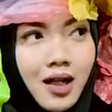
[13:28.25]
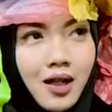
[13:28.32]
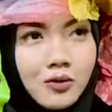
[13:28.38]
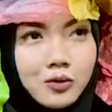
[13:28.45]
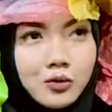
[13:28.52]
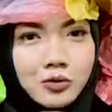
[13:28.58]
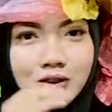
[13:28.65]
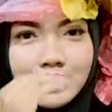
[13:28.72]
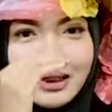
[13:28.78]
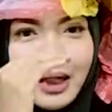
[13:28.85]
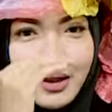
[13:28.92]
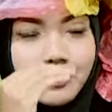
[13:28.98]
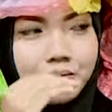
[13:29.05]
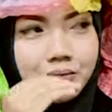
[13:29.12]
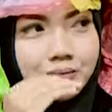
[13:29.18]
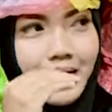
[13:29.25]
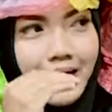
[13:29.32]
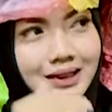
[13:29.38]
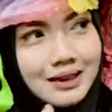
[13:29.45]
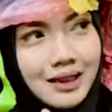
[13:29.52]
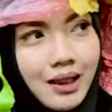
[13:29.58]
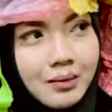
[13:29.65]
how to step by
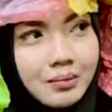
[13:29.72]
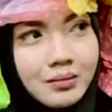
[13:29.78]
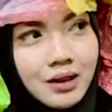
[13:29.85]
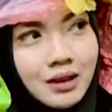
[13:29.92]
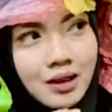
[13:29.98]
step,